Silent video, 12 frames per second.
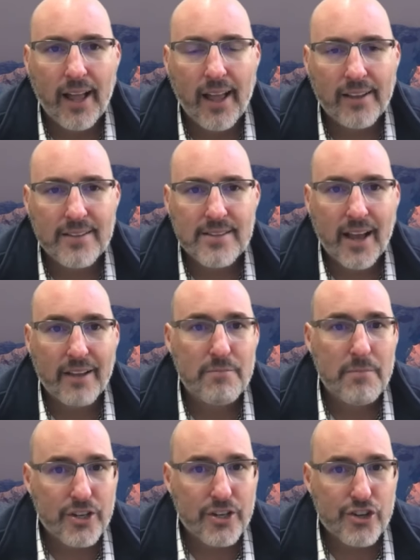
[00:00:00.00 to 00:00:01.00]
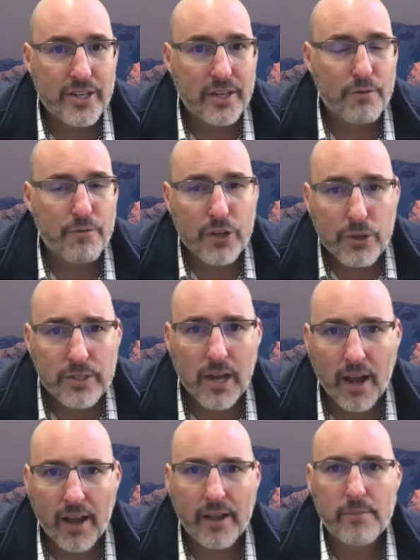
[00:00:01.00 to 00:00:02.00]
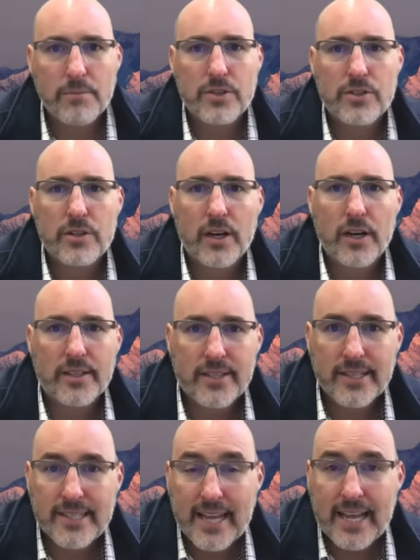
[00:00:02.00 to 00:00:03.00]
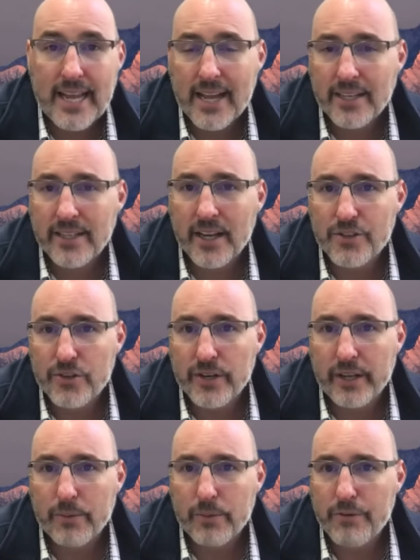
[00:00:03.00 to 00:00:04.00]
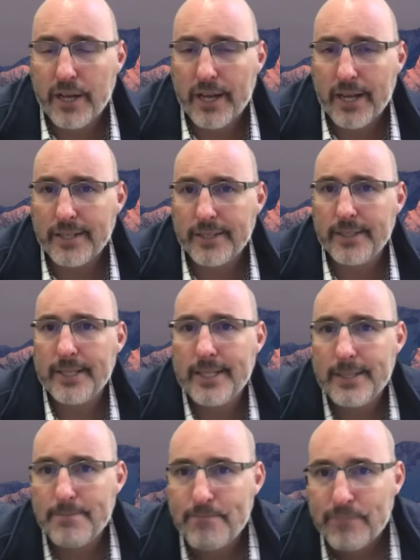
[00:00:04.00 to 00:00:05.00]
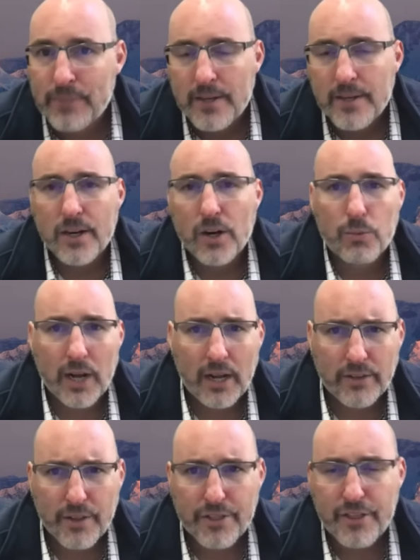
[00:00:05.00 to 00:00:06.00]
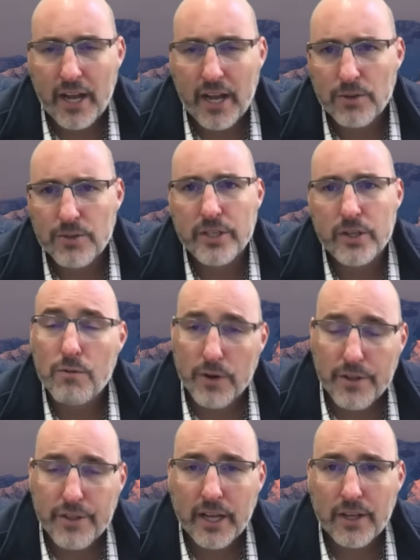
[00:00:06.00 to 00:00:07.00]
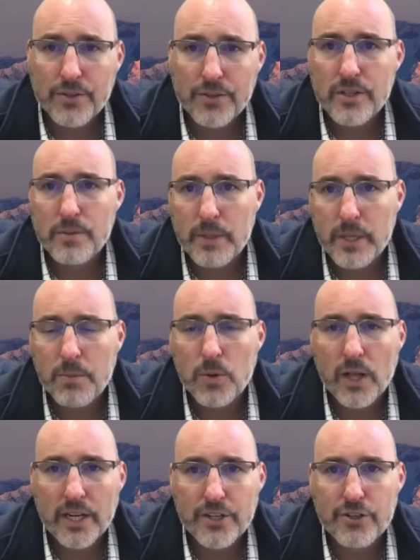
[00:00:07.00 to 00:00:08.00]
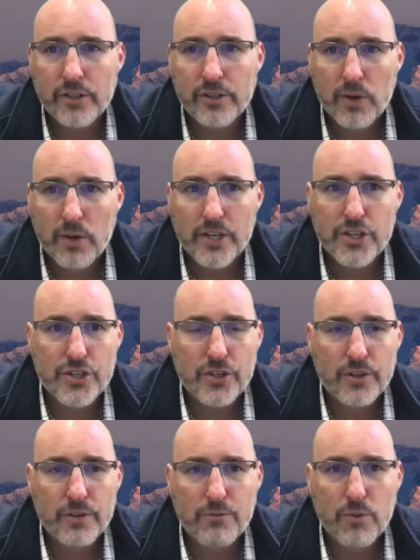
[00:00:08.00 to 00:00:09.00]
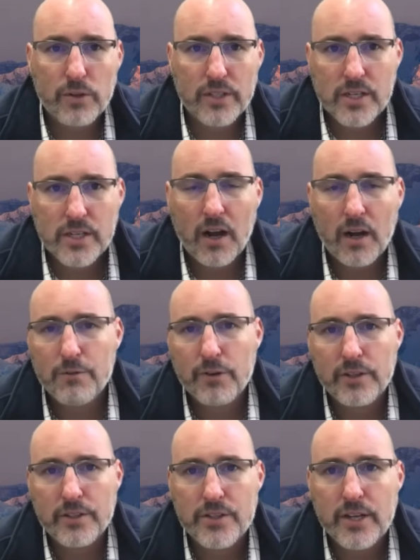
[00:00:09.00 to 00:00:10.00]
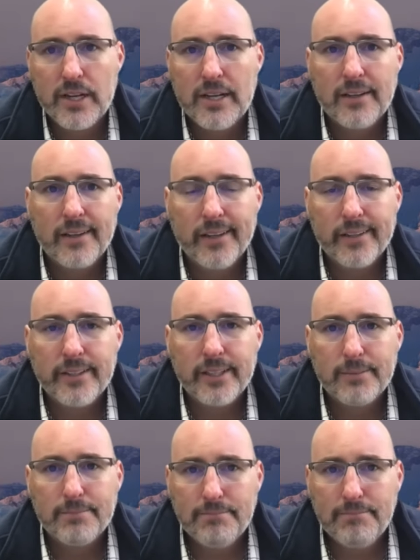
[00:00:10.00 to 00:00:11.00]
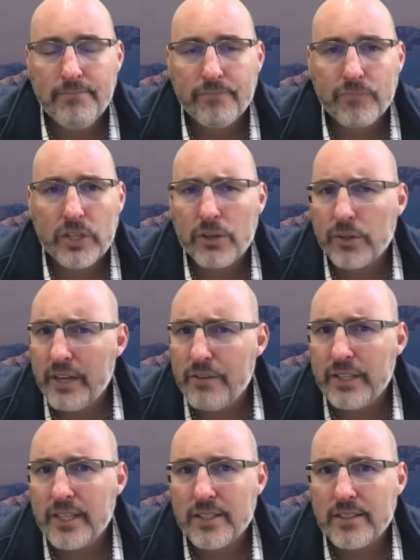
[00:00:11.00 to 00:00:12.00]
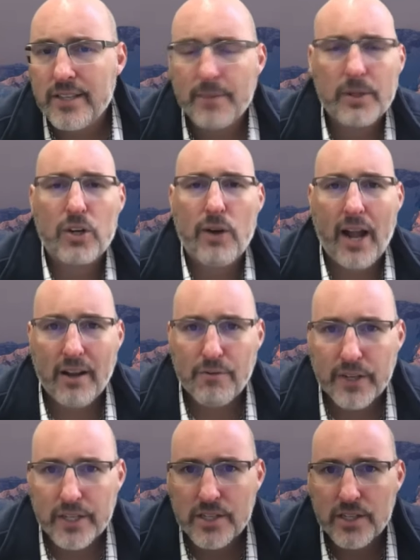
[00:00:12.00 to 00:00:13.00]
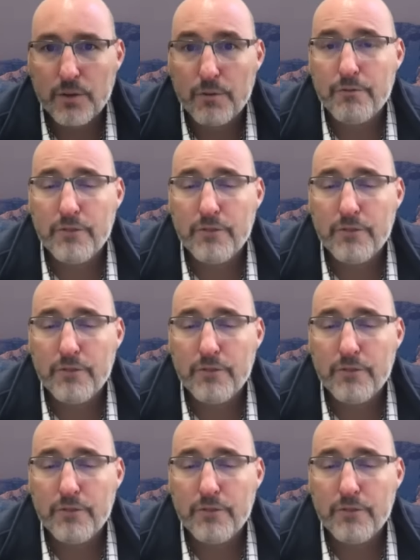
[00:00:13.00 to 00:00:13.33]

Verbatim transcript: As I've mentioned a few times uh, today and yesterday, we've had uh, around a thousand, over a thousand people actually registered for this conference. And um, you know, given the demographics and the